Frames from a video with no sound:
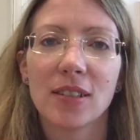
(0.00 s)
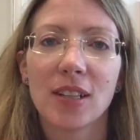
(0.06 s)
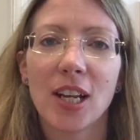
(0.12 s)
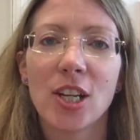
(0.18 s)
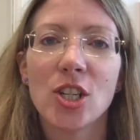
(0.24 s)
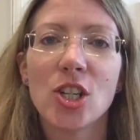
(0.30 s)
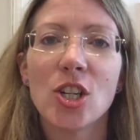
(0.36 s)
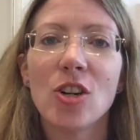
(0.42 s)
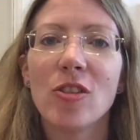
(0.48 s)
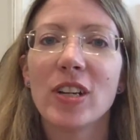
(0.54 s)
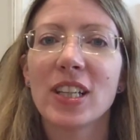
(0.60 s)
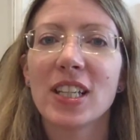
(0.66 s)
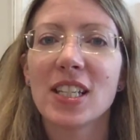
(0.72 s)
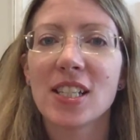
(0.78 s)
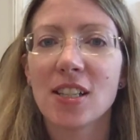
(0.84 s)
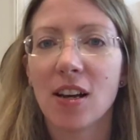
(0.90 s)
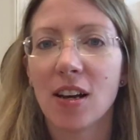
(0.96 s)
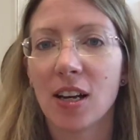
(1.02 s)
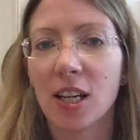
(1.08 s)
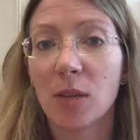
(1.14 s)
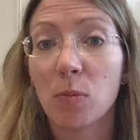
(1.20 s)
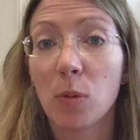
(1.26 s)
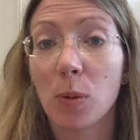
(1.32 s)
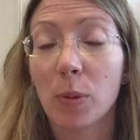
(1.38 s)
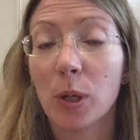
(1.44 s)
And during this time,
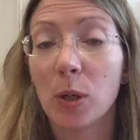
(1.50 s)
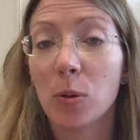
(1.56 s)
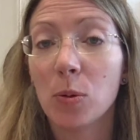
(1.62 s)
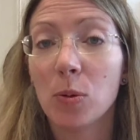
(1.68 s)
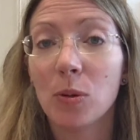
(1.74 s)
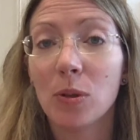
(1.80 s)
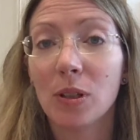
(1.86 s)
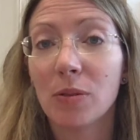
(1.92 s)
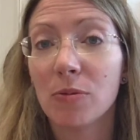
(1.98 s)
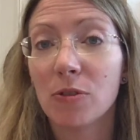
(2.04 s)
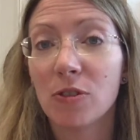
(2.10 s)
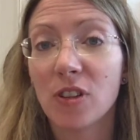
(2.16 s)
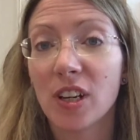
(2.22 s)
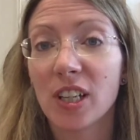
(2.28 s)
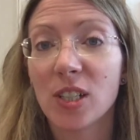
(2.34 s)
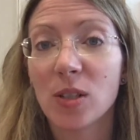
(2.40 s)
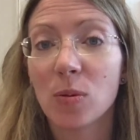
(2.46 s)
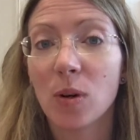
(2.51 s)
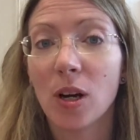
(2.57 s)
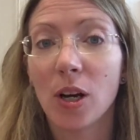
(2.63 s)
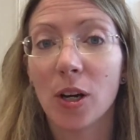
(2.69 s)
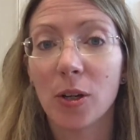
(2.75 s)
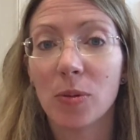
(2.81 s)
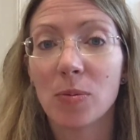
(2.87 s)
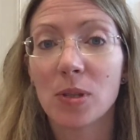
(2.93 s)
when we're all confined to our
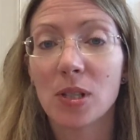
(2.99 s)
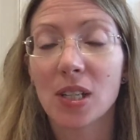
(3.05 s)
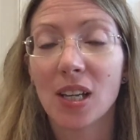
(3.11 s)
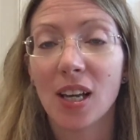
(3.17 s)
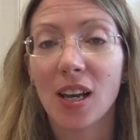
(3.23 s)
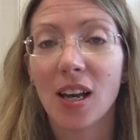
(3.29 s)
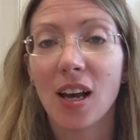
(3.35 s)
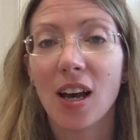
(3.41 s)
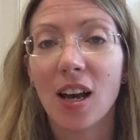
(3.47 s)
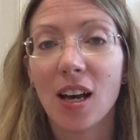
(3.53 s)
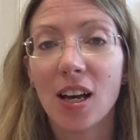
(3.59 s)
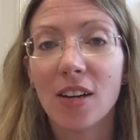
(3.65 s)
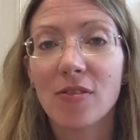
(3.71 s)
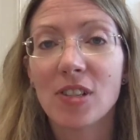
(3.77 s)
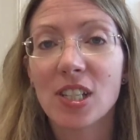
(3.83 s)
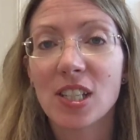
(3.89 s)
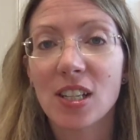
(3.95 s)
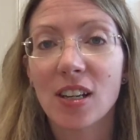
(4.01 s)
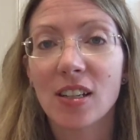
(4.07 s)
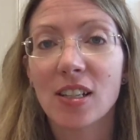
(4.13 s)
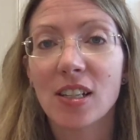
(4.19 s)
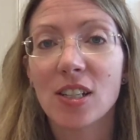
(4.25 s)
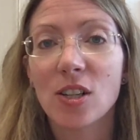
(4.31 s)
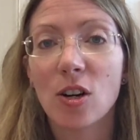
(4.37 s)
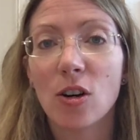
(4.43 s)
homes, I've
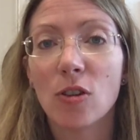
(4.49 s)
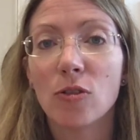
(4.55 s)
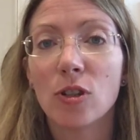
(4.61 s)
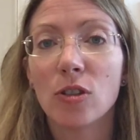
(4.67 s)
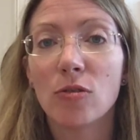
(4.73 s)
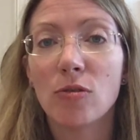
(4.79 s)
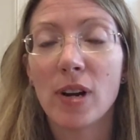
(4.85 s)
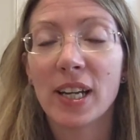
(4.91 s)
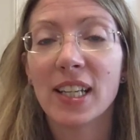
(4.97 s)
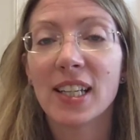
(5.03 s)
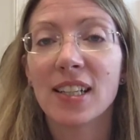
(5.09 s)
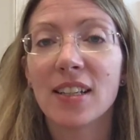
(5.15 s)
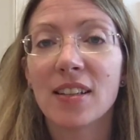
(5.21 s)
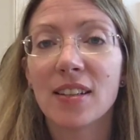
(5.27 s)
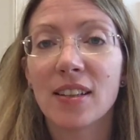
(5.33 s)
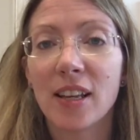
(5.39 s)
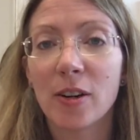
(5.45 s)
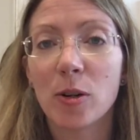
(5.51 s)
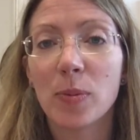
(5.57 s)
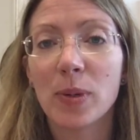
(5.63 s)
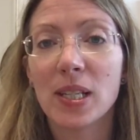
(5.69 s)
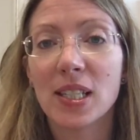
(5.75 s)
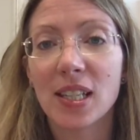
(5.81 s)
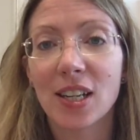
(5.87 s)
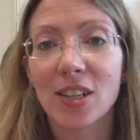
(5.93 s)
decided to offer regular therapy
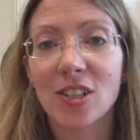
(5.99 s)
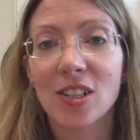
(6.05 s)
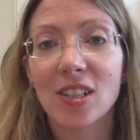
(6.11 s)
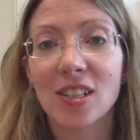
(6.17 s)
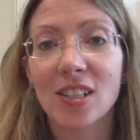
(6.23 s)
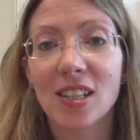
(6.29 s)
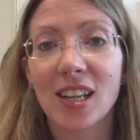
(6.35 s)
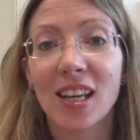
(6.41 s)
sessions